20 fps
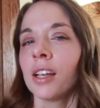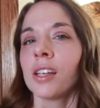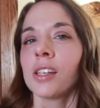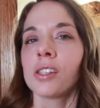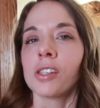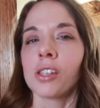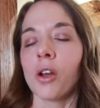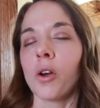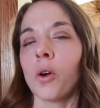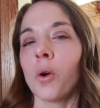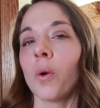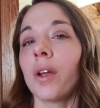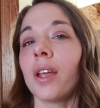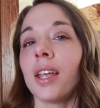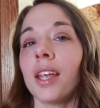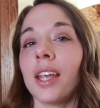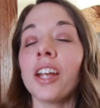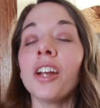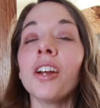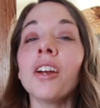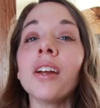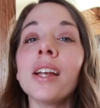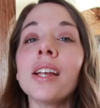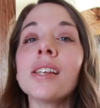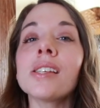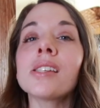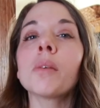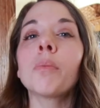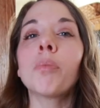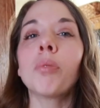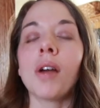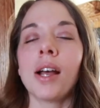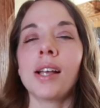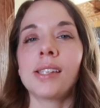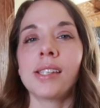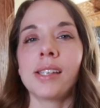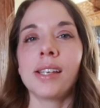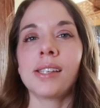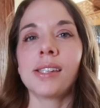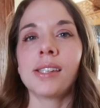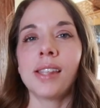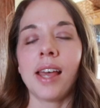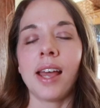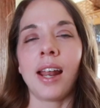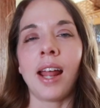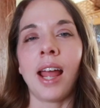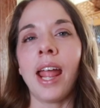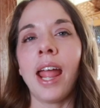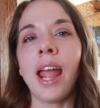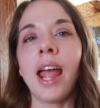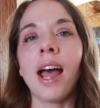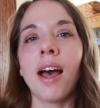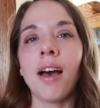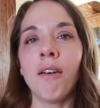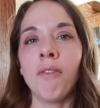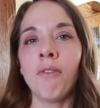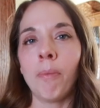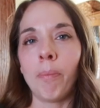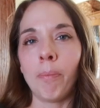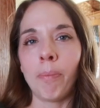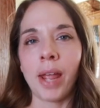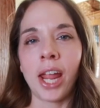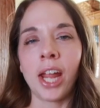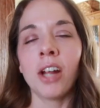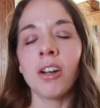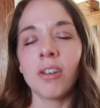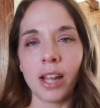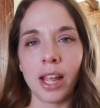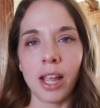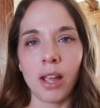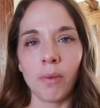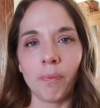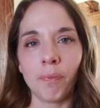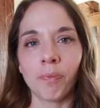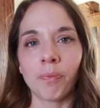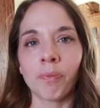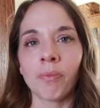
So here is the process that I have pared down.